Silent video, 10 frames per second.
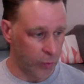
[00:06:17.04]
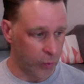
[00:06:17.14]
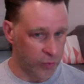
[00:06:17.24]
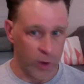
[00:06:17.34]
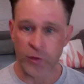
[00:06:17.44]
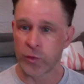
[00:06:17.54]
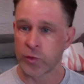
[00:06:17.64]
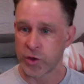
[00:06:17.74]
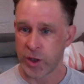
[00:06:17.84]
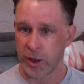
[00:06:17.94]
what's
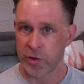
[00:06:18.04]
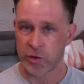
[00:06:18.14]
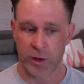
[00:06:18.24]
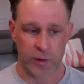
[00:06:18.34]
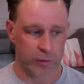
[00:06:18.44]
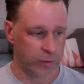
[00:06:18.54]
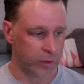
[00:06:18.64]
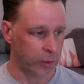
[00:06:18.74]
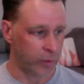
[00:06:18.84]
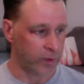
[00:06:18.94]
also changed is
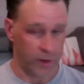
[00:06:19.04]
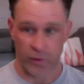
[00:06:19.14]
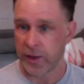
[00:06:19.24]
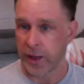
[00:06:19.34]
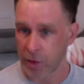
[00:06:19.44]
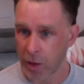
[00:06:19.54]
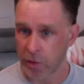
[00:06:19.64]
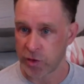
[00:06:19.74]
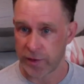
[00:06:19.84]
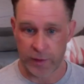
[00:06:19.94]

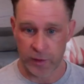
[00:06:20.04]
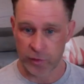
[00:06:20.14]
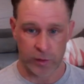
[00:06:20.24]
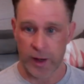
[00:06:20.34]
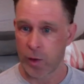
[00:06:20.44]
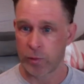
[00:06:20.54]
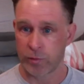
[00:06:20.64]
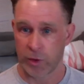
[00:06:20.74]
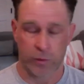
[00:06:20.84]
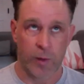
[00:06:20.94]
technology. Things are now,
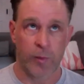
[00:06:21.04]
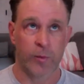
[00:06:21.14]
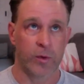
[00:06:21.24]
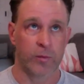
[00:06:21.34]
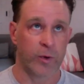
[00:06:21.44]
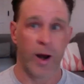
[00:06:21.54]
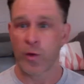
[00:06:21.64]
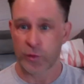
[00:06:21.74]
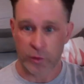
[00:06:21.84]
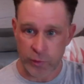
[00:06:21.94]
I remember
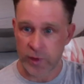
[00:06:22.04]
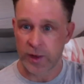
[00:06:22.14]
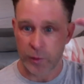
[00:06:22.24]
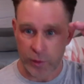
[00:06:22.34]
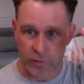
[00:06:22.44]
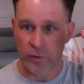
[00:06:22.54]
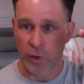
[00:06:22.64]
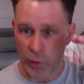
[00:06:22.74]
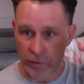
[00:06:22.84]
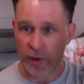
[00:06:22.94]
browsers when they would
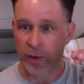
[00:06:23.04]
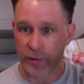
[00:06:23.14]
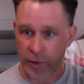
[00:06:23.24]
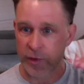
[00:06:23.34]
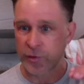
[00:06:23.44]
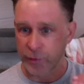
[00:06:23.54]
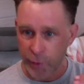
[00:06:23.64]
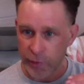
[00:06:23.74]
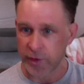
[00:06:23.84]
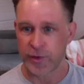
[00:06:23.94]
load very, very
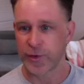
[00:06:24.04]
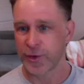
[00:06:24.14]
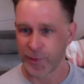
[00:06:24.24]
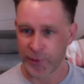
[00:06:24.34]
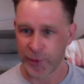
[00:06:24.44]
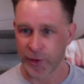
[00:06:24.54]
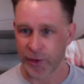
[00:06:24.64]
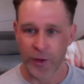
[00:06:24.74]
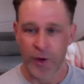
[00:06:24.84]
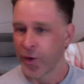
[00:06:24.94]
slowly in your
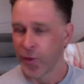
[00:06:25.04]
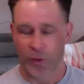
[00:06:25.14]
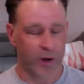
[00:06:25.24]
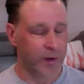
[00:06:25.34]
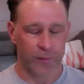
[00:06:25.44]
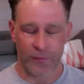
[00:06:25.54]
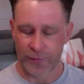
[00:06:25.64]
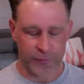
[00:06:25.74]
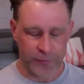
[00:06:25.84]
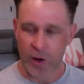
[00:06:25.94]
computer. We're at a
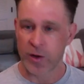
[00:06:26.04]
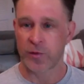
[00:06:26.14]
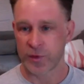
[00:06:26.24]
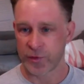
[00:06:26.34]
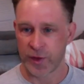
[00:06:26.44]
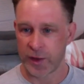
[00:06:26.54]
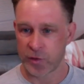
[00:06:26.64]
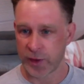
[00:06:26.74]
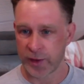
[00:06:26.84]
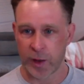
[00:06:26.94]
far different
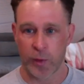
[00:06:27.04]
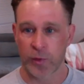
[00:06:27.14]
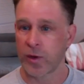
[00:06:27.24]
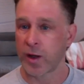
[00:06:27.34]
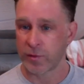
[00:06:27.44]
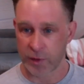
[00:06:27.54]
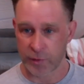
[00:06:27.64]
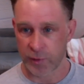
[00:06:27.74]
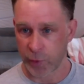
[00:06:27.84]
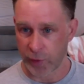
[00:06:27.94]
stage right now with a lot of
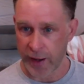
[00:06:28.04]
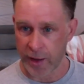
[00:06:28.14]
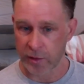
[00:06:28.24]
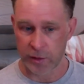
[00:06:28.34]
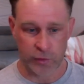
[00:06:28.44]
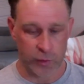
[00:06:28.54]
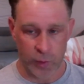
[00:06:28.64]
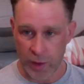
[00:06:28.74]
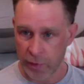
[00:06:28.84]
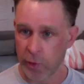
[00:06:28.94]
different modalities. So
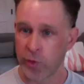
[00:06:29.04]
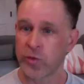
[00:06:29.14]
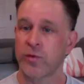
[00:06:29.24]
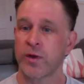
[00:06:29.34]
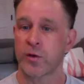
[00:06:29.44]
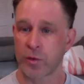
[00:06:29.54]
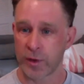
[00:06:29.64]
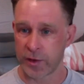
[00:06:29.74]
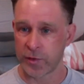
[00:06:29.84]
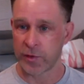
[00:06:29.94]
while those have
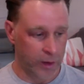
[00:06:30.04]
increased